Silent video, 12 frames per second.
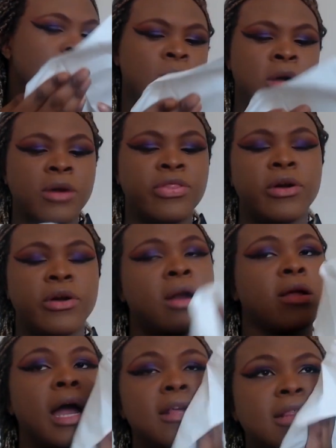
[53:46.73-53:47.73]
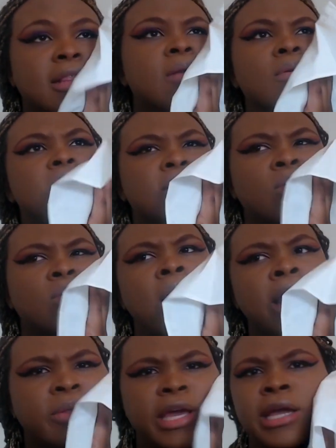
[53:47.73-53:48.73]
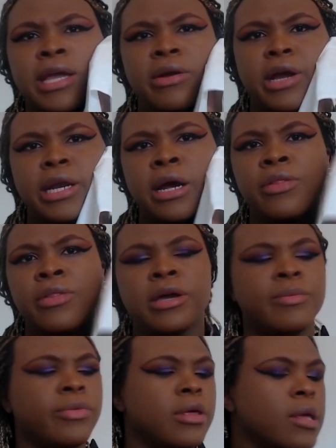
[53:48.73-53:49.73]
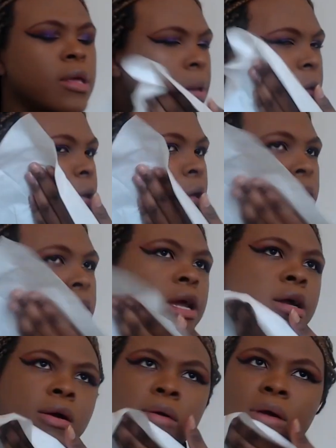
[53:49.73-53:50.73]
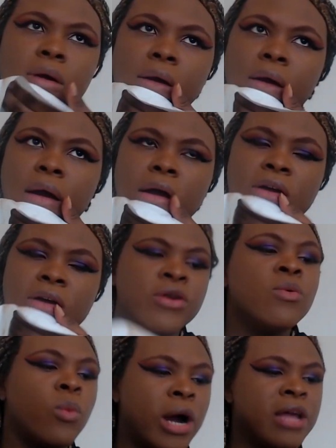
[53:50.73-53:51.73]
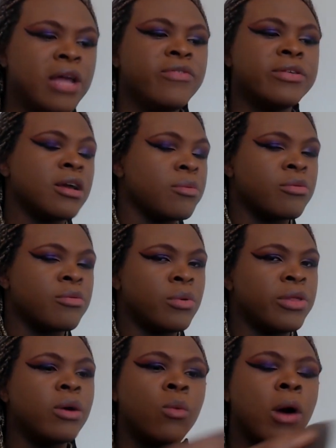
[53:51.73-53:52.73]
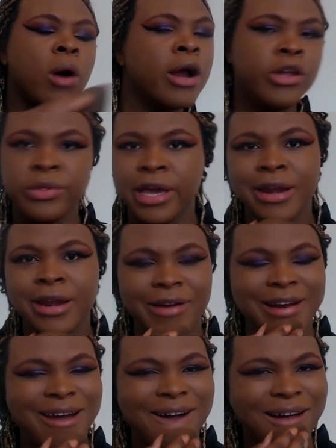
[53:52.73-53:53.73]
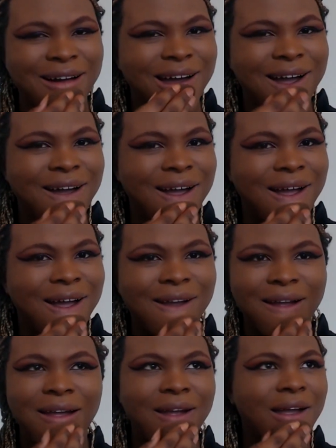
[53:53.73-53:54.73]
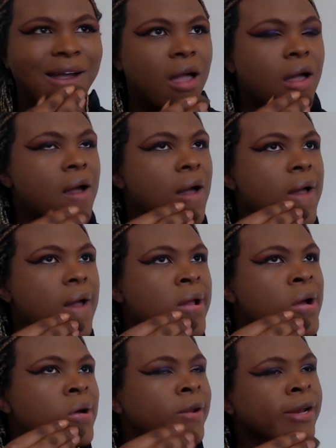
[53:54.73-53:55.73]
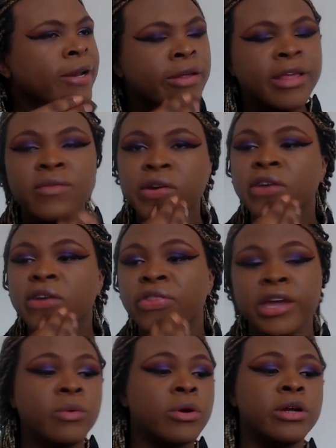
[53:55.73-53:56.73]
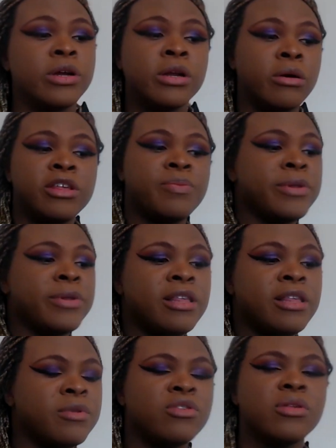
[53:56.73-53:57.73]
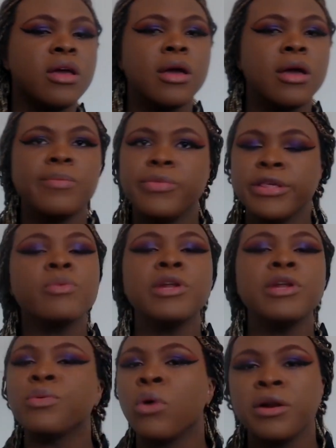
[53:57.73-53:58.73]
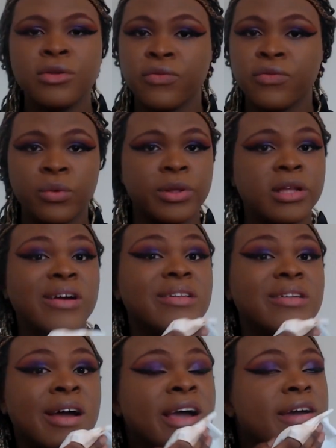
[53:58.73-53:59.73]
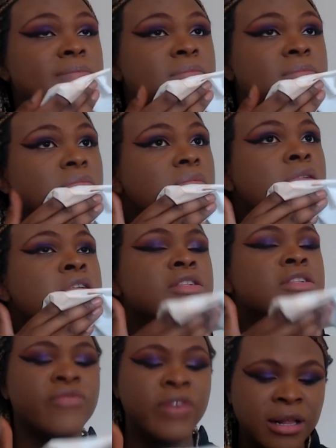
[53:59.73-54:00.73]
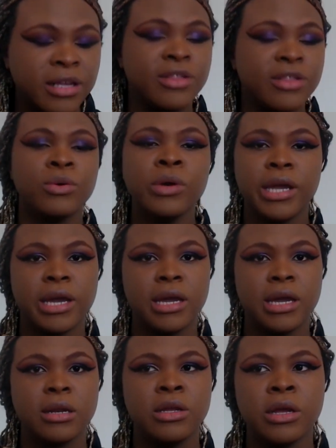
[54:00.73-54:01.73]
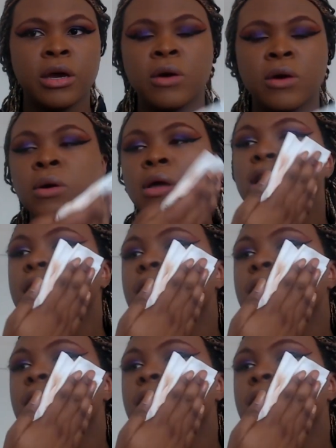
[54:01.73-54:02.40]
to him on our last date, I was like, so why are you dating right now then? Like, if your wife isn't comfortable with it, why are you dating right now? You know, and he does have like a thing where, you know, he's been, this is what he's wanted to do for a really long time. And he's finally doing it, you know?